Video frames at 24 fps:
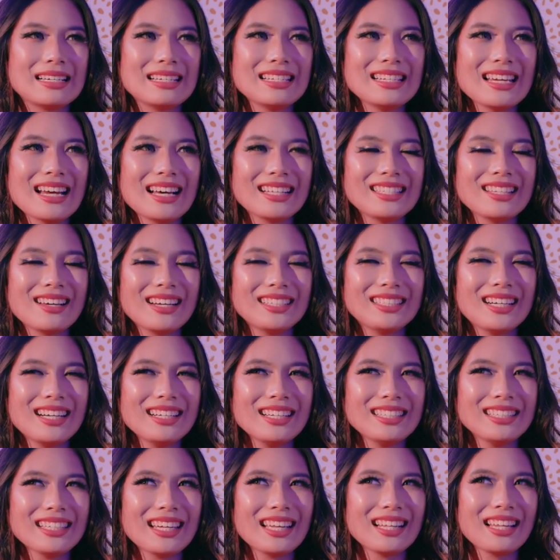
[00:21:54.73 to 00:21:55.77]
Yeah, so I try
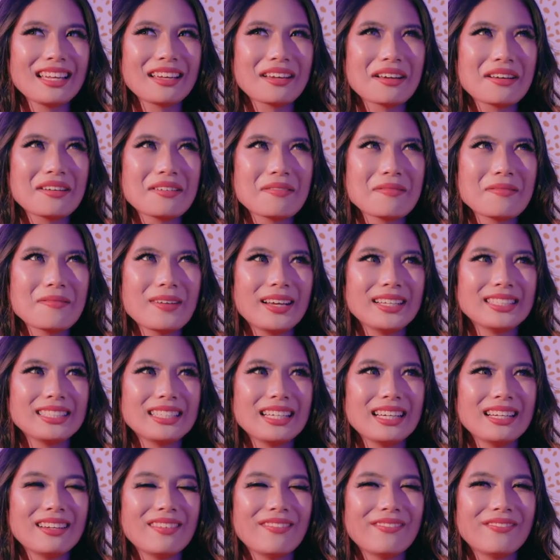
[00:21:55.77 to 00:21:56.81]
not to get like
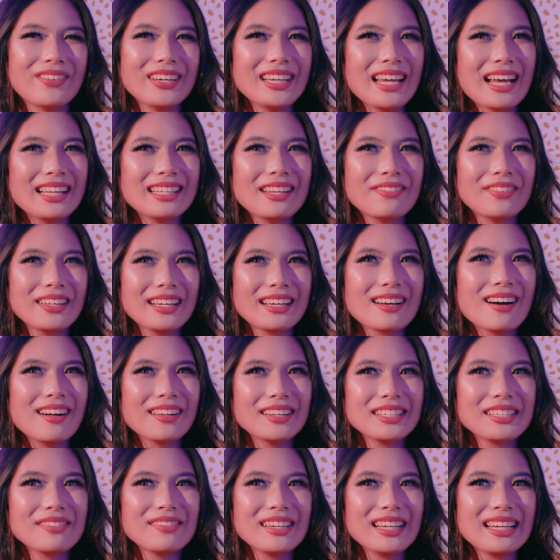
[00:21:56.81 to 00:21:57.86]
wasted. But yeah, definitely
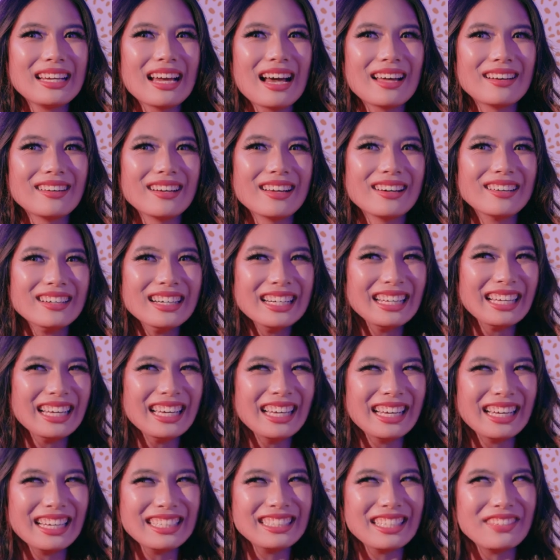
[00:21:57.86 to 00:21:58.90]
college me. I don't know.
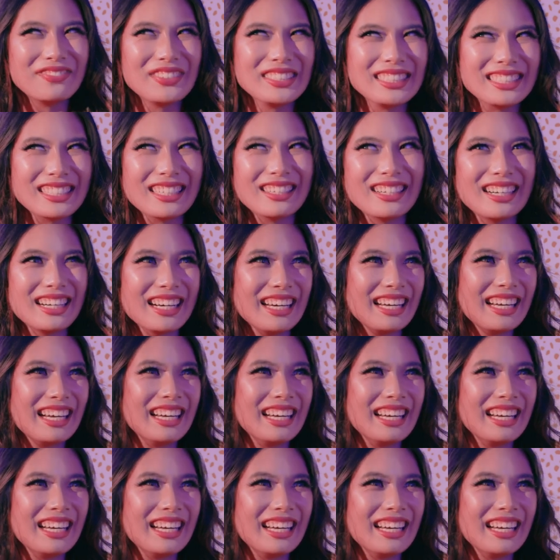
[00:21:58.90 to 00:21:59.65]
Different story.